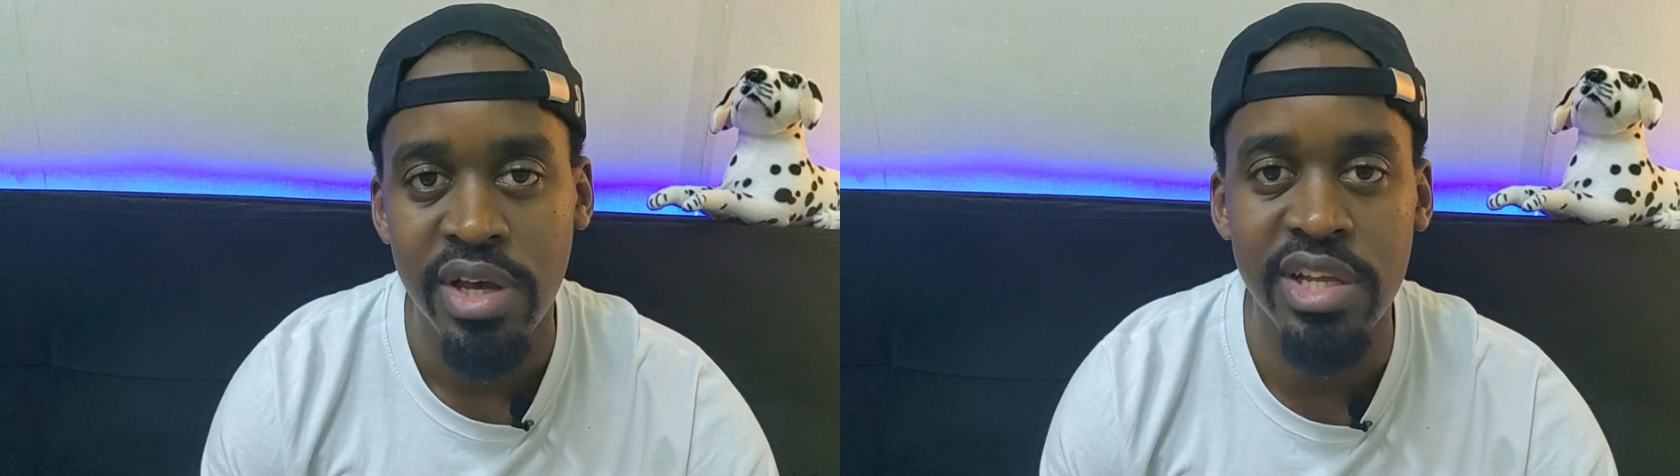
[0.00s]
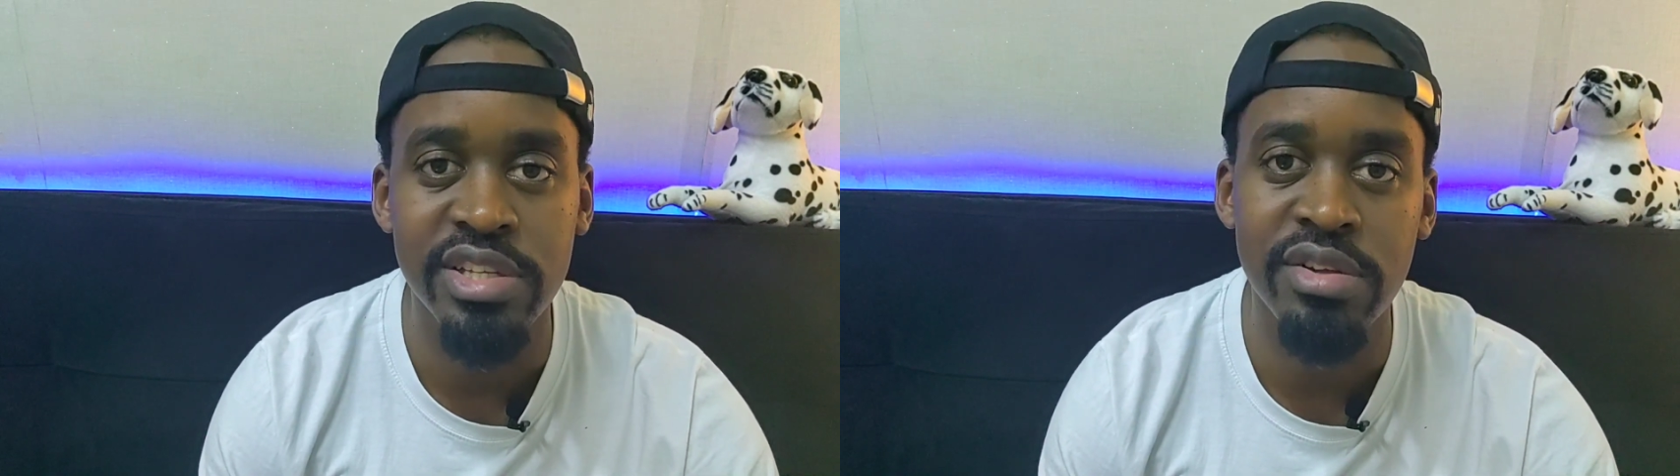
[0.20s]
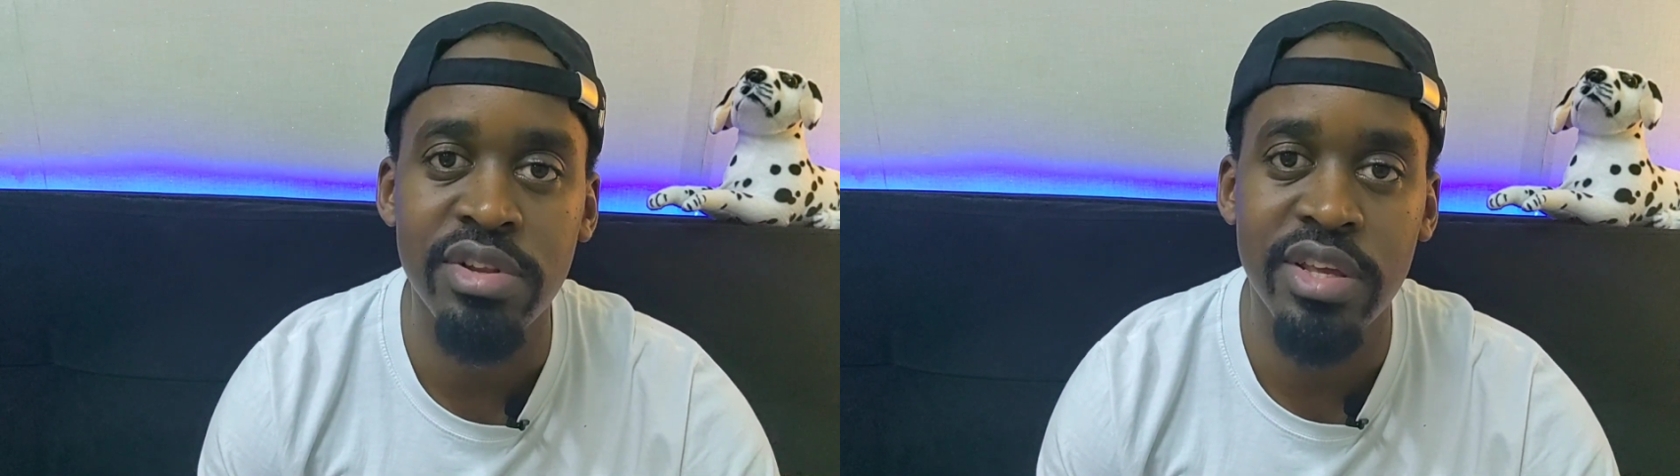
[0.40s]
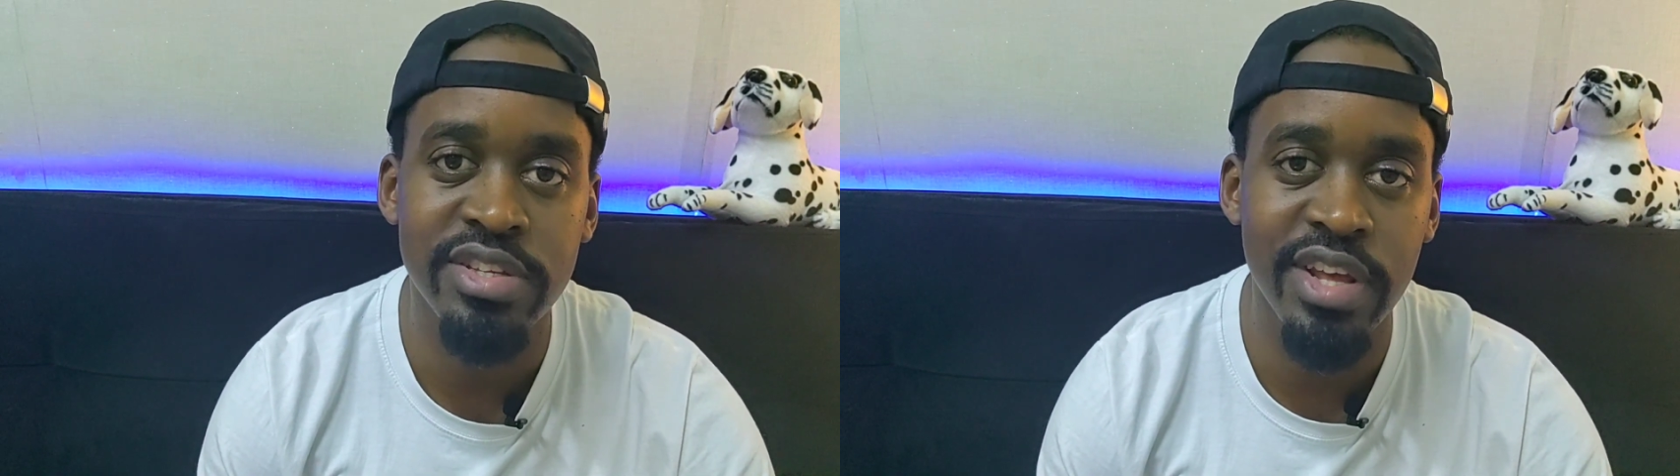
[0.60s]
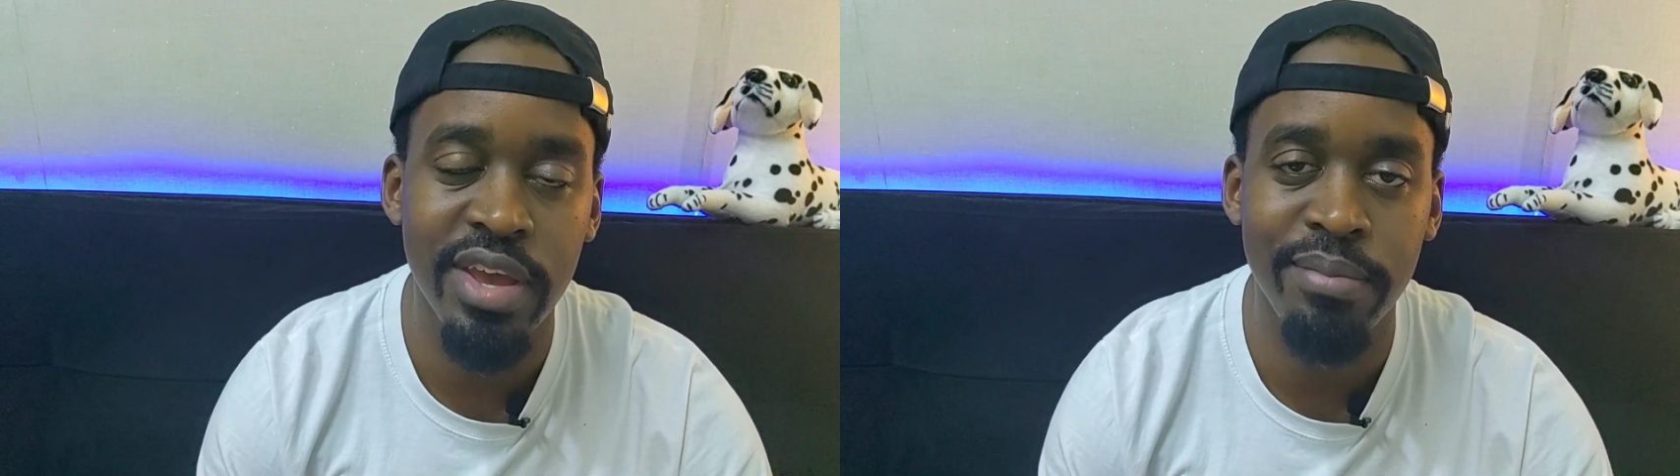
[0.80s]
Until
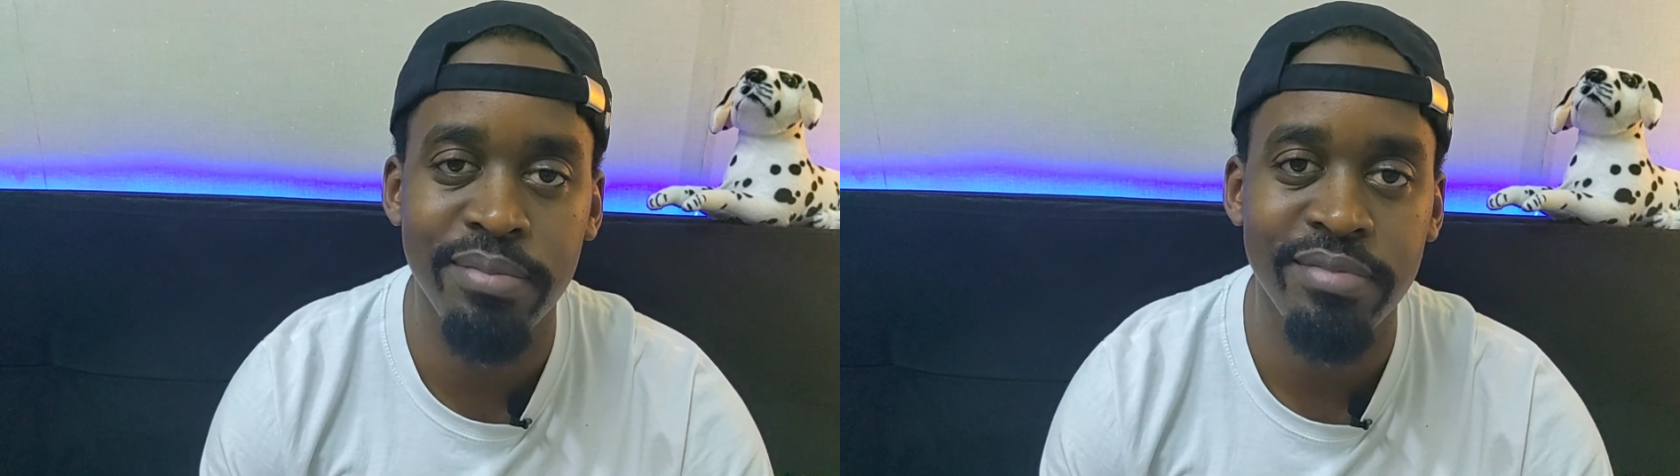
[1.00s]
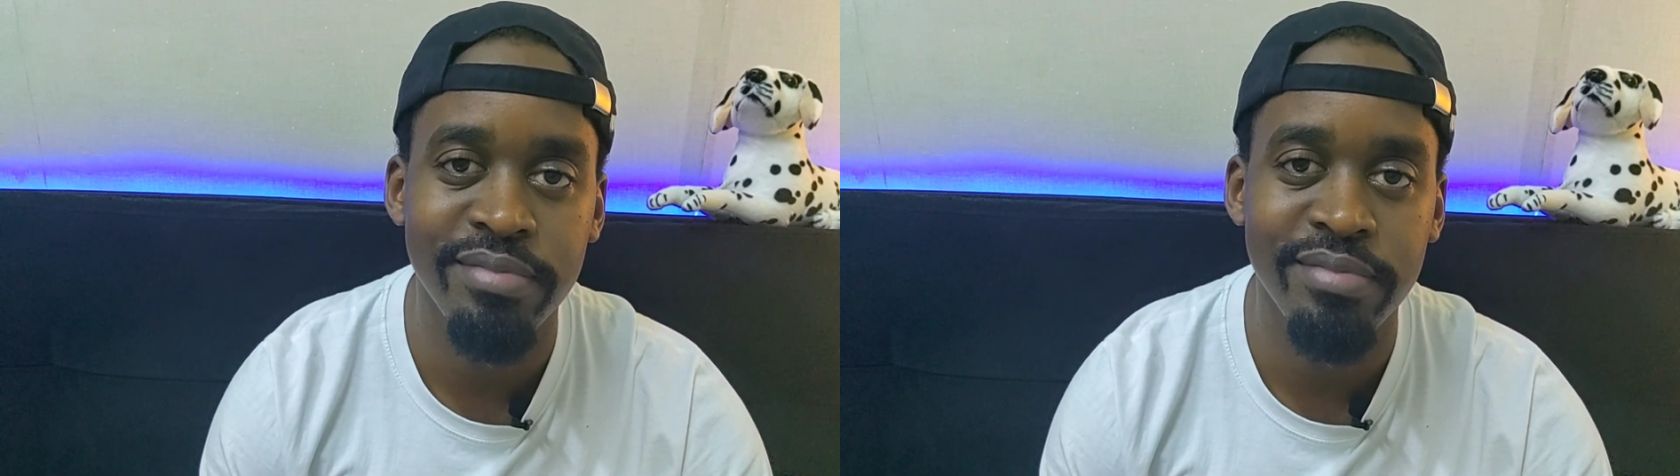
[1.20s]
next time.